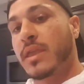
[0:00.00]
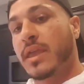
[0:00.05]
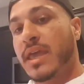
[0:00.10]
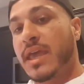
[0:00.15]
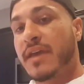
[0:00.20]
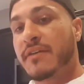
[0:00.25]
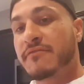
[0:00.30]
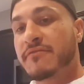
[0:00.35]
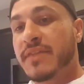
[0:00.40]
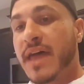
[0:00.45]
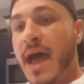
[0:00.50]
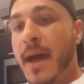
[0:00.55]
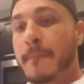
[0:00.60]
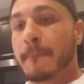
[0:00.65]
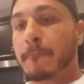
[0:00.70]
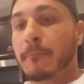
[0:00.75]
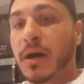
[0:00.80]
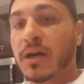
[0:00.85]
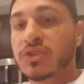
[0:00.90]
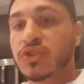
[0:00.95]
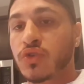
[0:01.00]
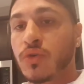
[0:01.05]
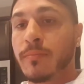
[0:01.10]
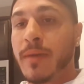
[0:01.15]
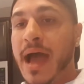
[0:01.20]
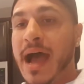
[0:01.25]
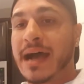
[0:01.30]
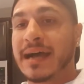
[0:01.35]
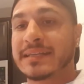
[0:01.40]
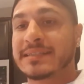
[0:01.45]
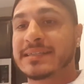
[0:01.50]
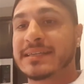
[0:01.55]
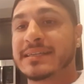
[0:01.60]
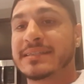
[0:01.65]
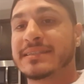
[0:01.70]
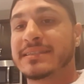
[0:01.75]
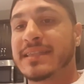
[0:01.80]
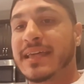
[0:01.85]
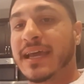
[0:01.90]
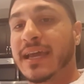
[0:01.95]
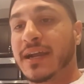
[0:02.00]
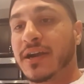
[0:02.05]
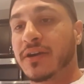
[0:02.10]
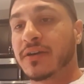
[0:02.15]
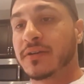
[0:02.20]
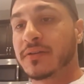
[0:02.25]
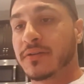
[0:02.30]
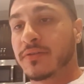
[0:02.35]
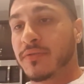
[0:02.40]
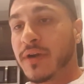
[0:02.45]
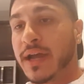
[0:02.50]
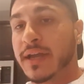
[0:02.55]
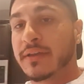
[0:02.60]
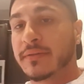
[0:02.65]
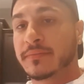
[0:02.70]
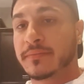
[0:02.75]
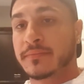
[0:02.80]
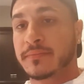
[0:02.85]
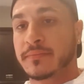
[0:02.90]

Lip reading: if that muscle mass is there, right,